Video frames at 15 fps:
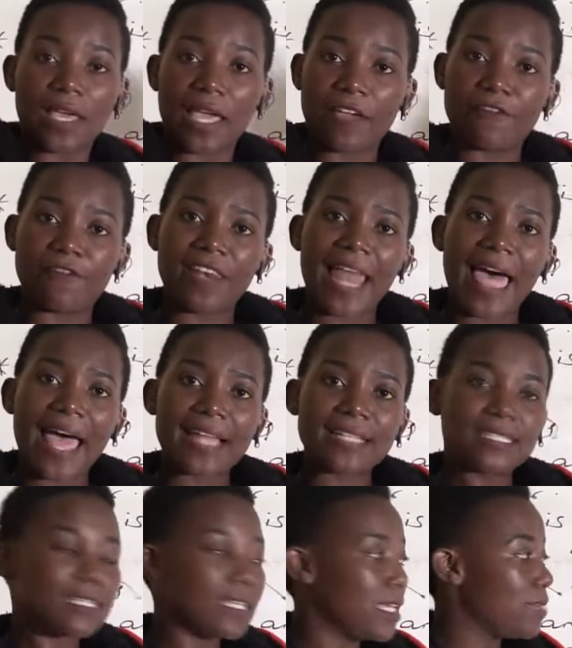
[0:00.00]
a
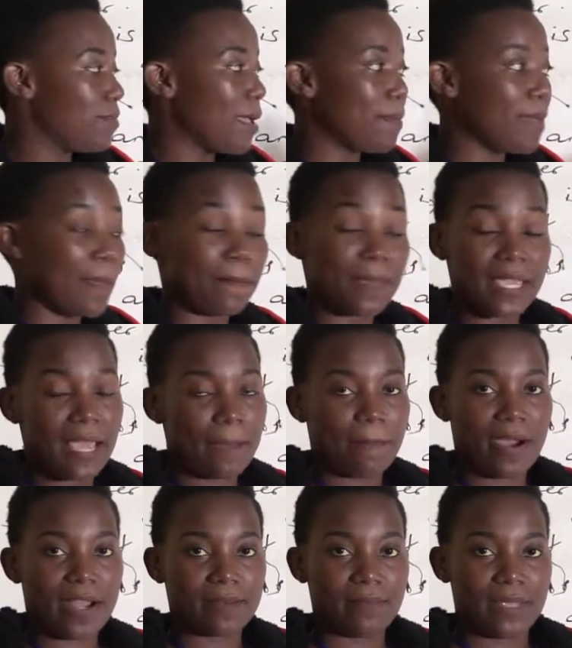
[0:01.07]
flat, it may be a big
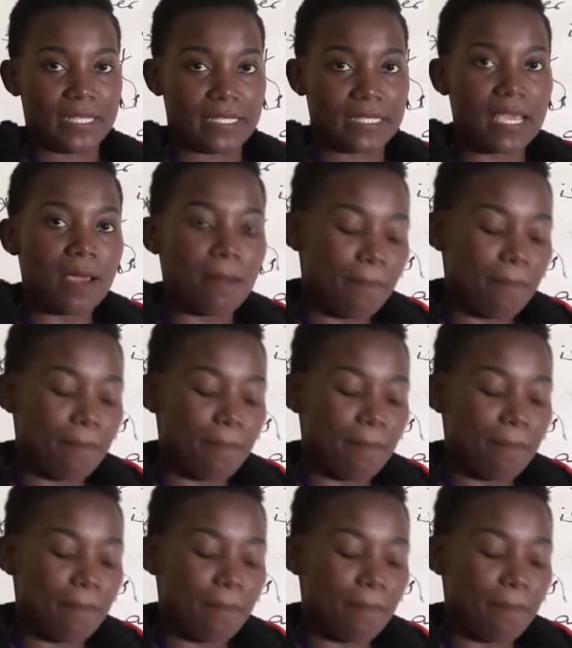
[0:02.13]
apartment.